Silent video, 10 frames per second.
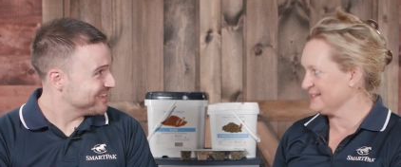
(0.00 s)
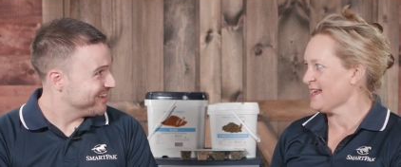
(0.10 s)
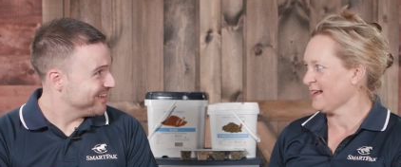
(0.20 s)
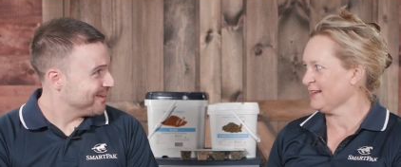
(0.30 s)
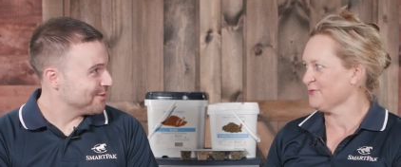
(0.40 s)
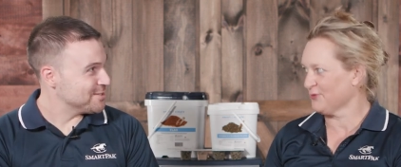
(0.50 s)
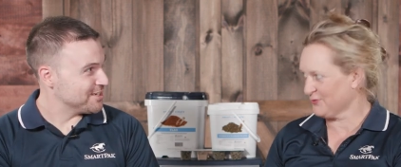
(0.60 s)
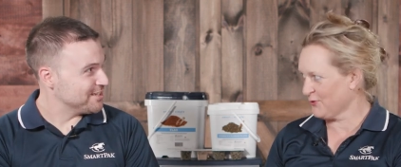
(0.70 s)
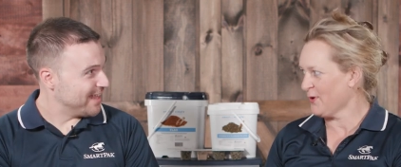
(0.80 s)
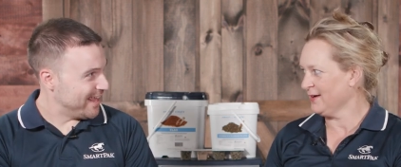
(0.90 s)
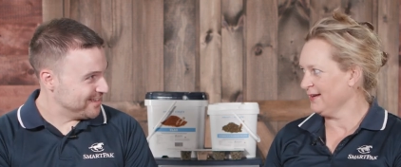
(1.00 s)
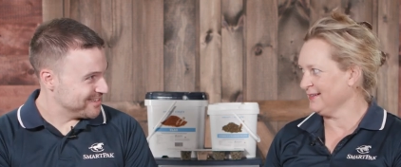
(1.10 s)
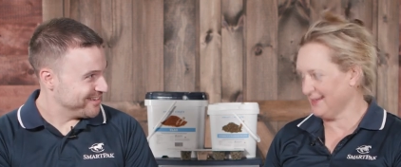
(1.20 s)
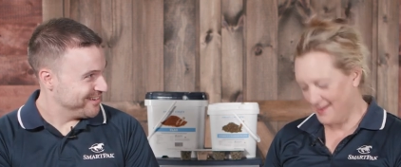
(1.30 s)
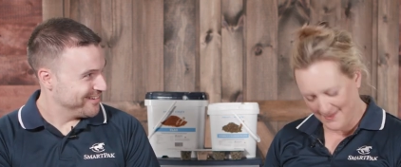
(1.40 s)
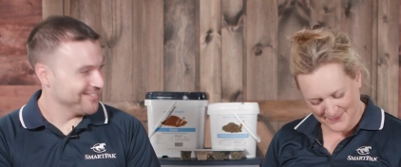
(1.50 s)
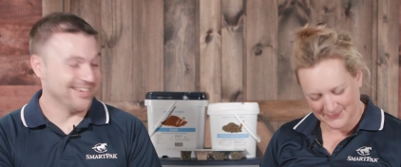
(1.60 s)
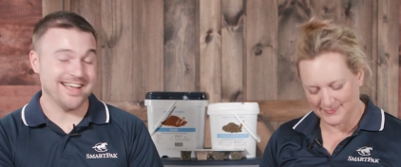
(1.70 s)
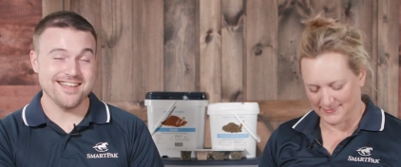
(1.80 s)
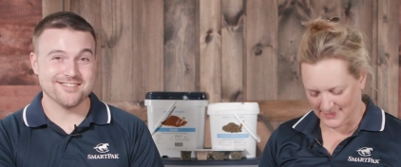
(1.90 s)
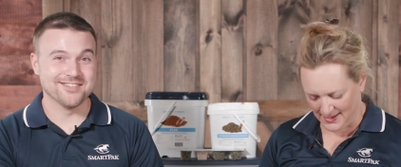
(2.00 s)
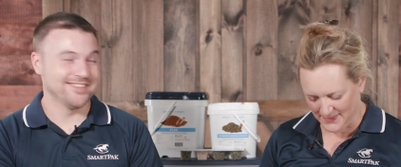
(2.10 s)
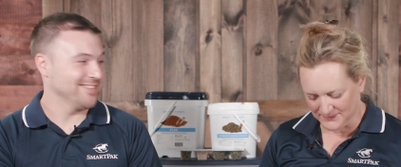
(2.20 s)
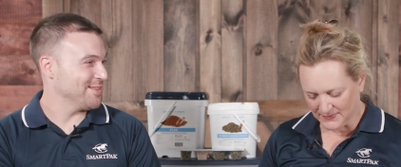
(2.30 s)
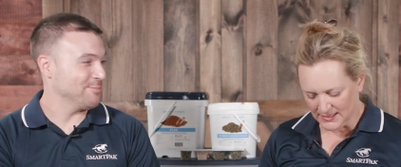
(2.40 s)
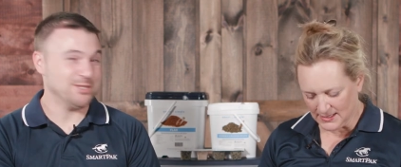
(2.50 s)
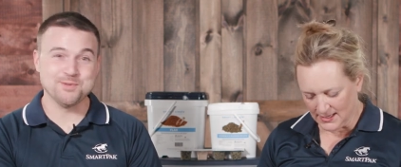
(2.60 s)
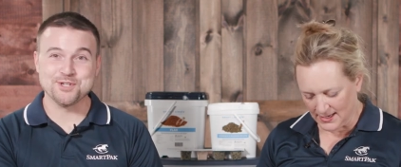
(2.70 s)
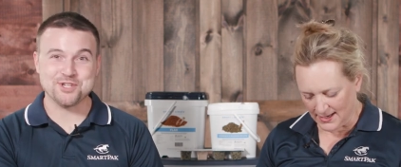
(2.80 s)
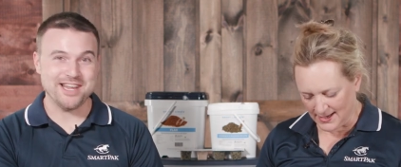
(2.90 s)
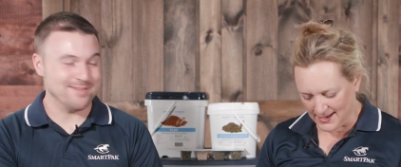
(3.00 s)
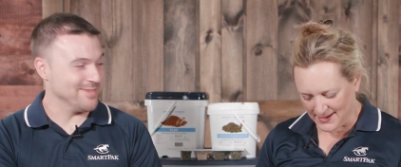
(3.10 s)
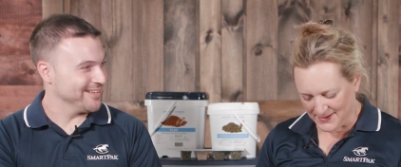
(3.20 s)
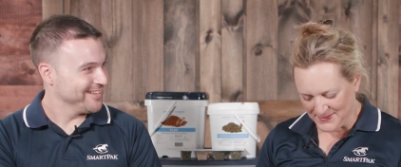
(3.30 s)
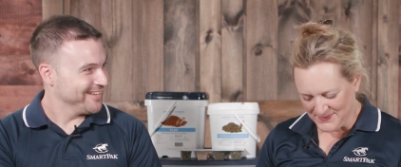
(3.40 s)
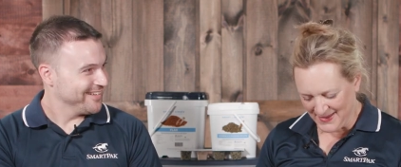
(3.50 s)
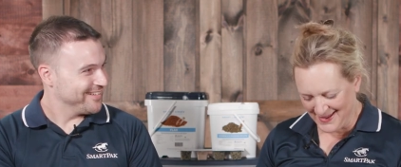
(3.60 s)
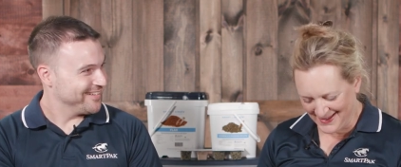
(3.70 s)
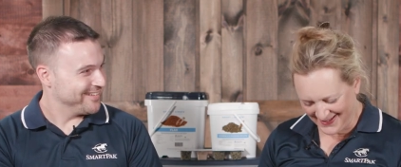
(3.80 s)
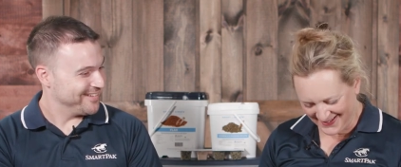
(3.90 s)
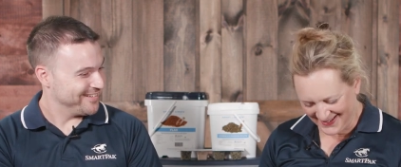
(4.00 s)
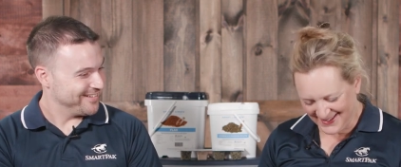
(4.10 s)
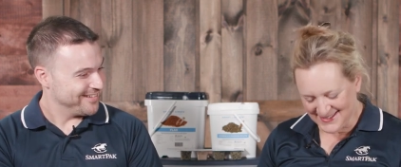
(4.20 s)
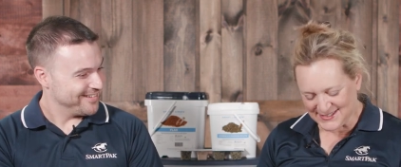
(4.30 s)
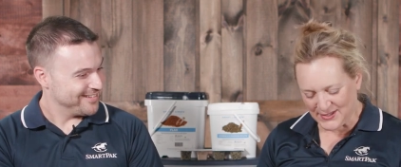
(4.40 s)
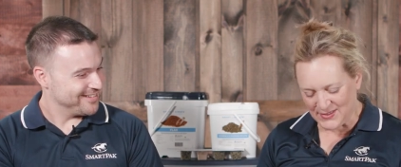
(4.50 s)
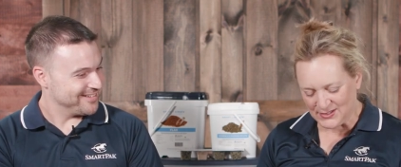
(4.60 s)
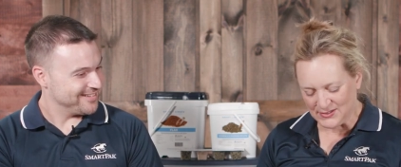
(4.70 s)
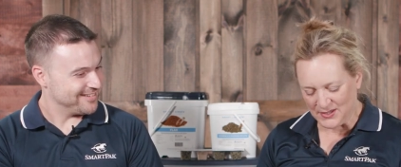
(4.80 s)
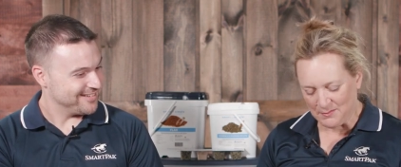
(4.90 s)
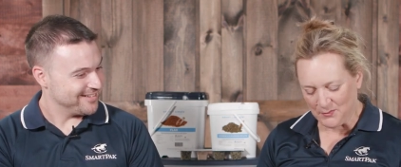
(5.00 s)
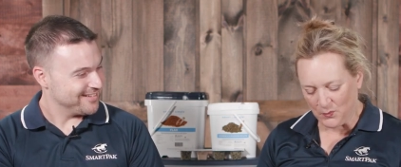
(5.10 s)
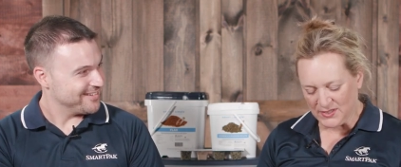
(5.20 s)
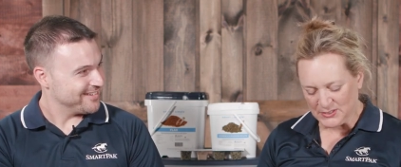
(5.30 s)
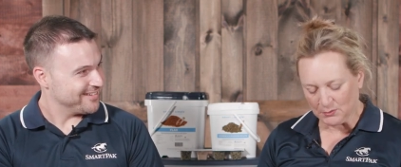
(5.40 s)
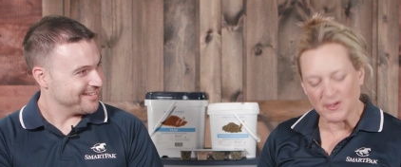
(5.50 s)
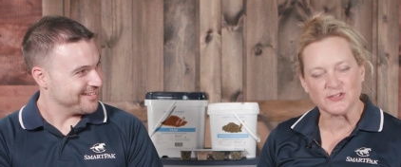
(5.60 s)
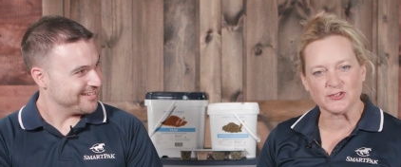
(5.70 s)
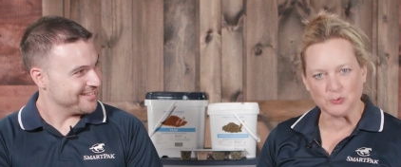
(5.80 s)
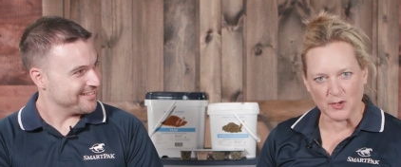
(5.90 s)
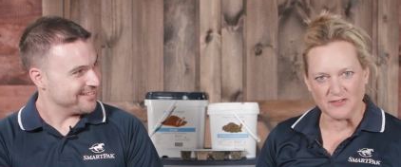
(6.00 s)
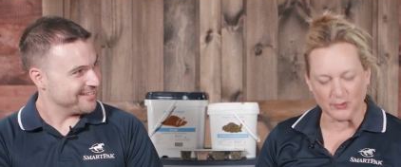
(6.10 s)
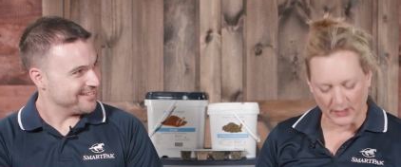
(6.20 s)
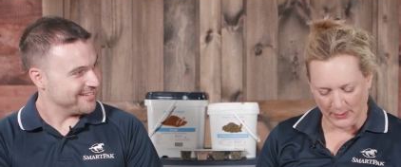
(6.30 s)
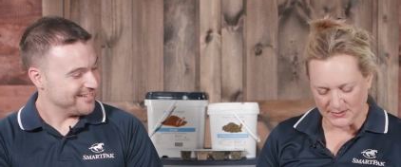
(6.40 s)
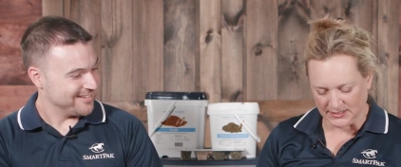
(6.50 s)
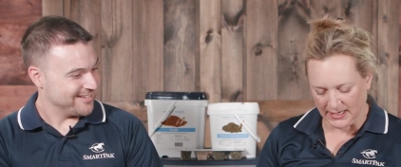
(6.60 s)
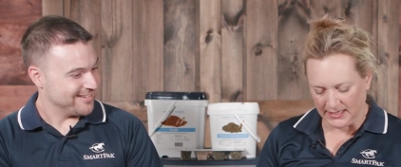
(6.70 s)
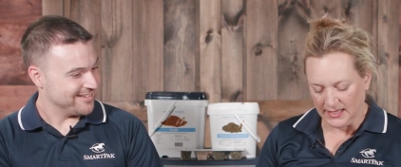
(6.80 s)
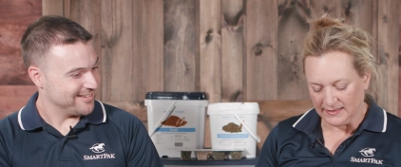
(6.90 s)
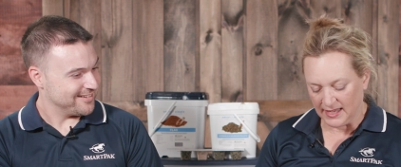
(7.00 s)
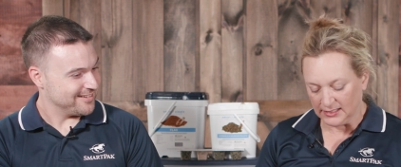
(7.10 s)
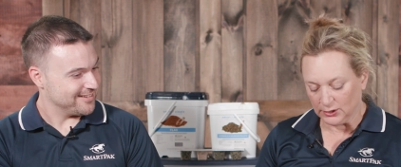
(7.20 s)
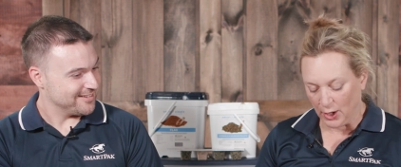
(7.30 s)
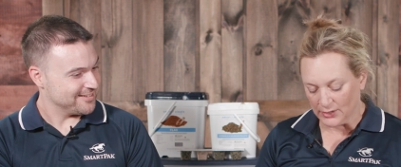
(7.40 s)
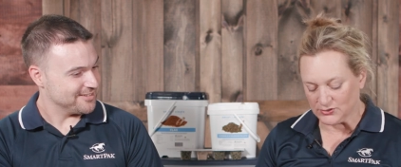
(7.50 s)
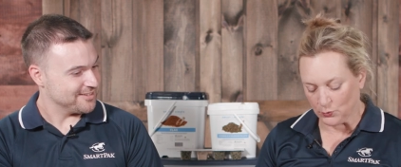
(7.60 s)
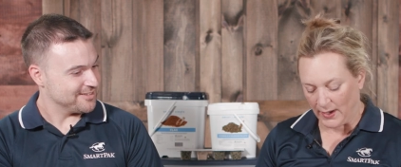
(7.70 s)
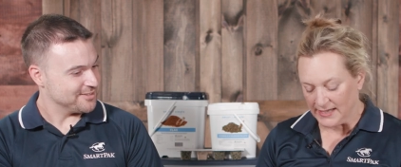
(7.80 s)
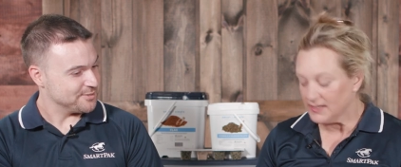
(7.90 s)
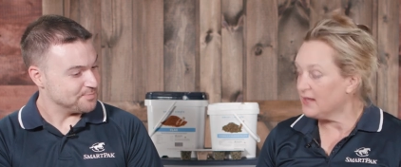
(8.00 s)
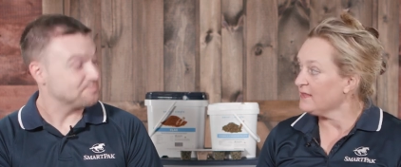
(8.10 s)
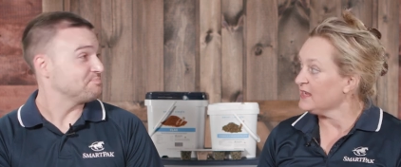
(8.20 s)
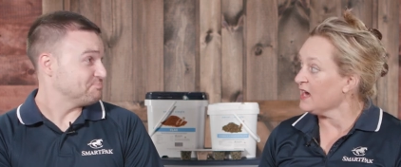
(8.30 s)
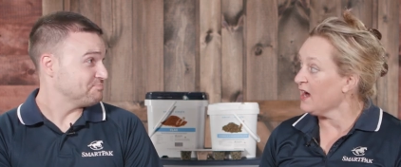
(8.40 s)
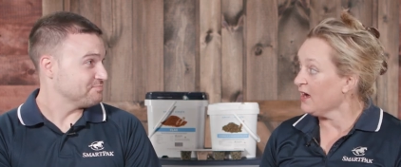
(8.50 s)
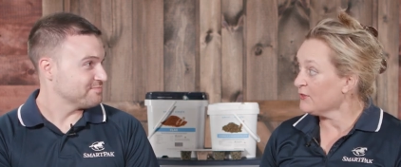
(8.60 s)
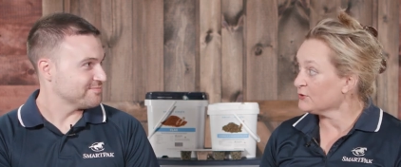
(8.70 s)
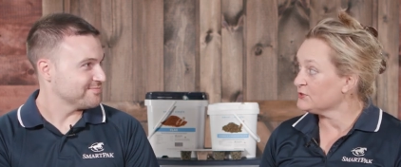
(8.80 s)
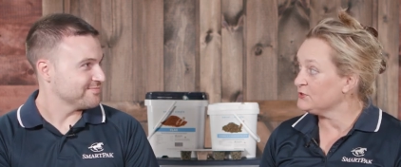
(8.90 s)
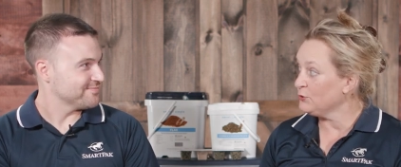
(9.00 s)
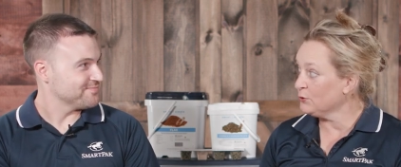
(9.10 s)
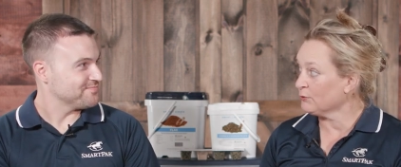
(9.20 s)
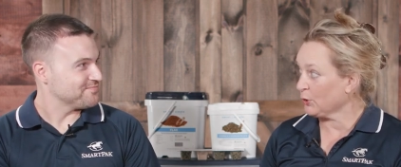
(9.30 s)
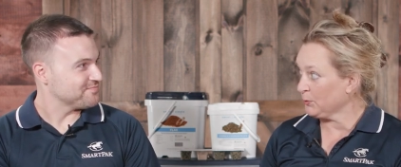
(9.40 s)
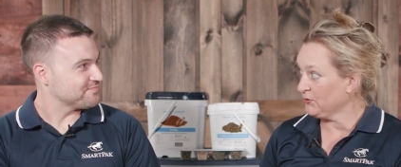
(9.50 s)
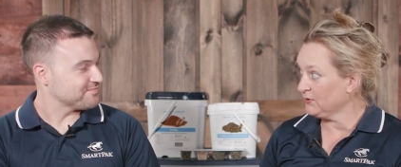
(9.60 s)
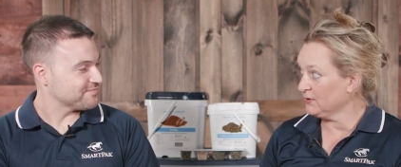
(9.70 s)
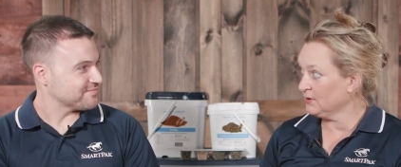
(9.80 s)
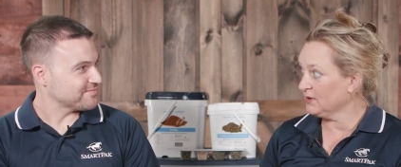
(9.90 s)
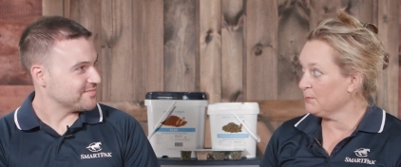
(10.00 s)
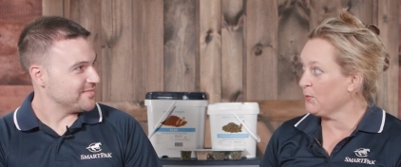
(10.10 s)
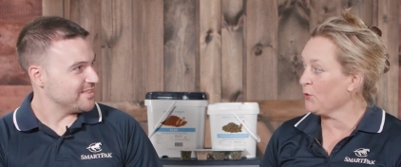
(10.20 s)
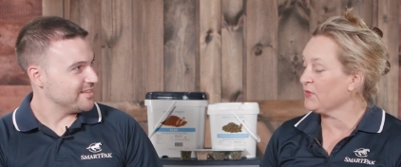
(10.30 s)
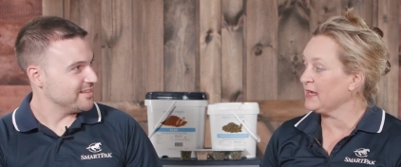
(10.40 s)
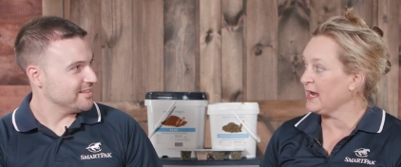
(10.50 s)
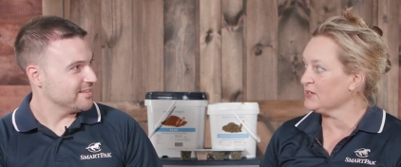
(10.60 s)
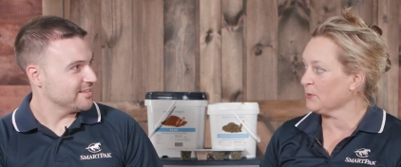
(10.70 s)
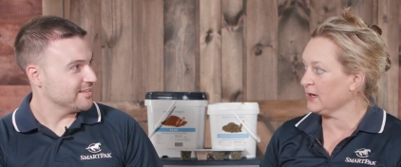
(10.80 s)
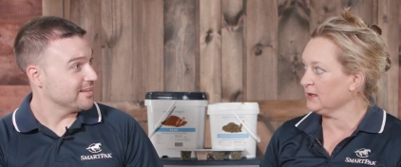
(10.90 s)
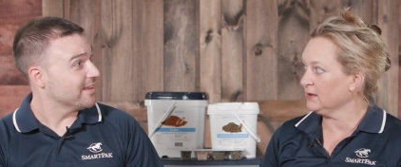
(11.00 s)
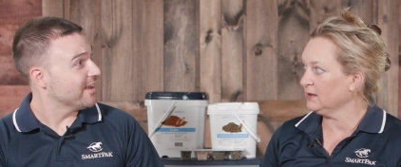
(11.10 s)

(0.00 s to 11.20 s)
Speaker 1: Exactly. On those little Four. legs? Yep. Wow. Yep. That puts me to shame. Um, so the, the ones that were muzzled twenty-four hours a day, they lost weight. The other two groups both gained weight.